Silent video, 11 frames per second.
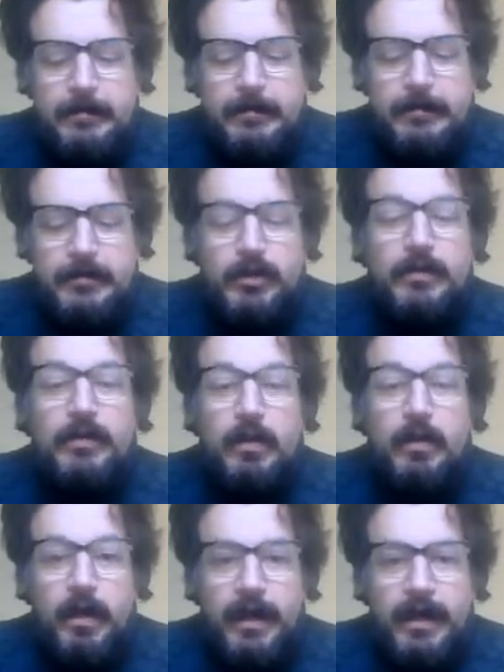took the
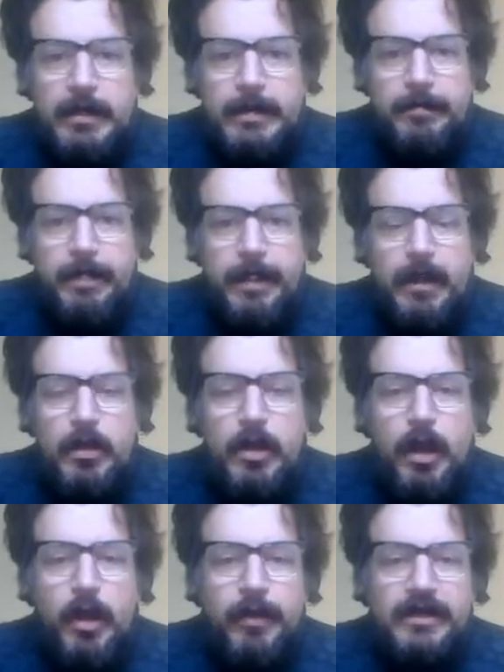line that
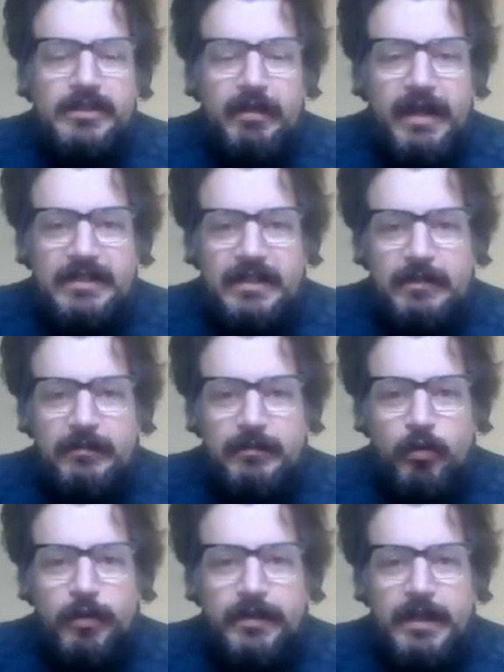no extractive
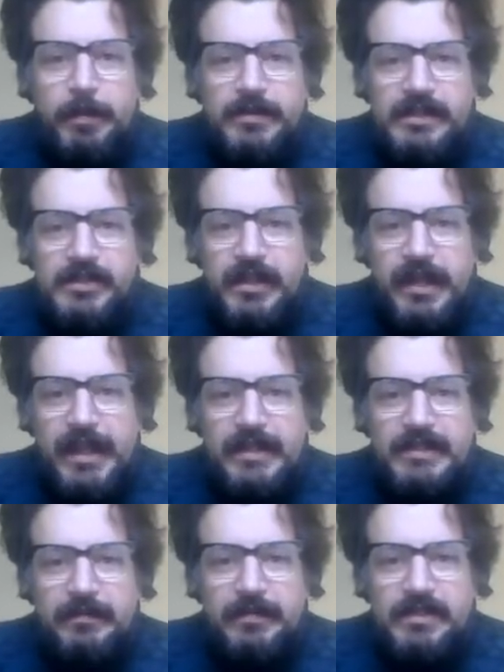or depositional
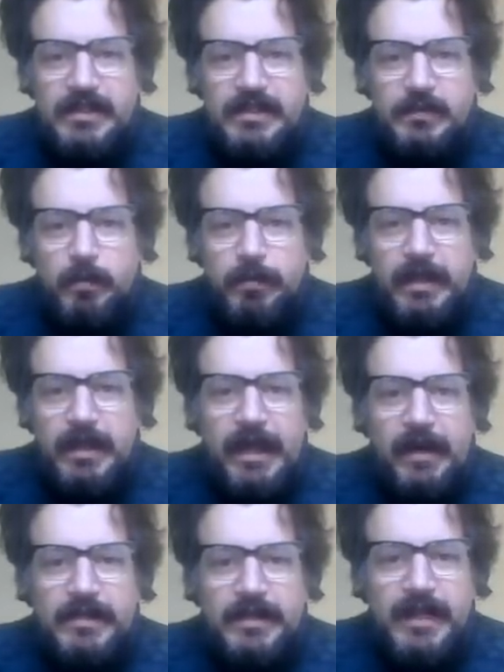activities would be
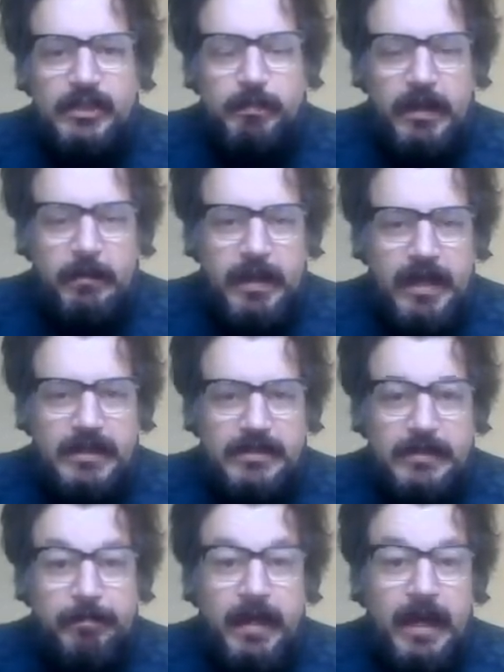allowed in HPMAs.
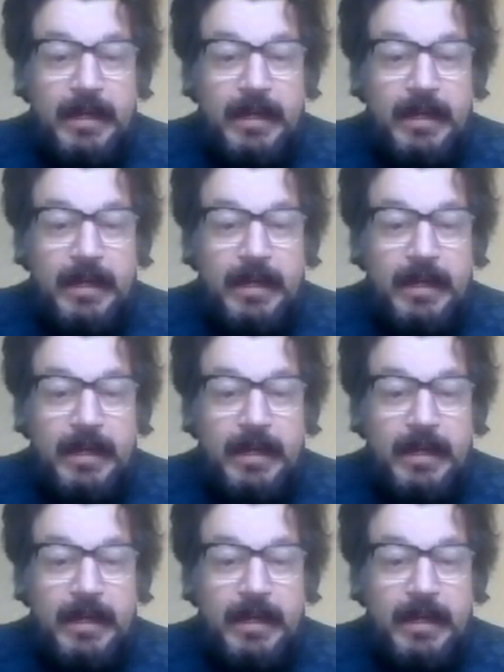And